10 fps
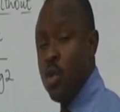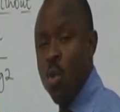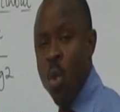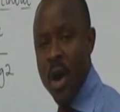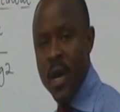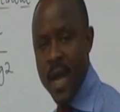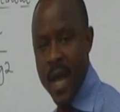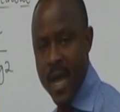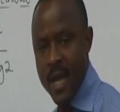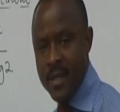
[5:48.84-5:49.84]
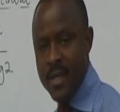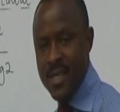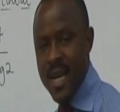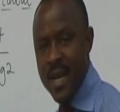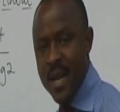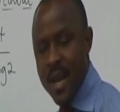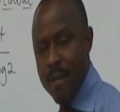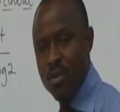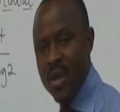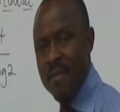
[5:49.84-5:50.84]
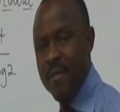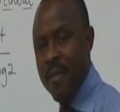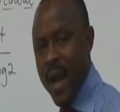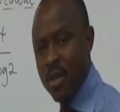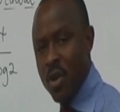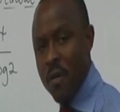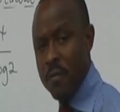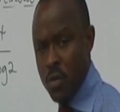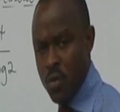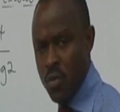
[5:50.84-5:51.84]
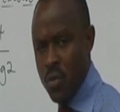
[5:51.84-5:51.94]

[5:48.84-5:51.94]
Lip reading: to work here is descending them to their factor of 2.